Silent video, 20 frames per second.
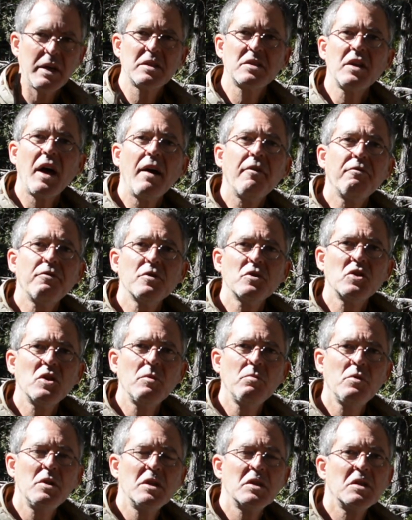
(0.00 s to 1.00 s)
breaks off for
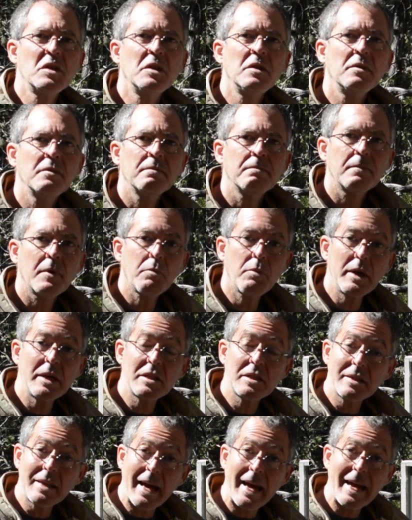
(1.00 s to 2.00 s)
some reason, the branch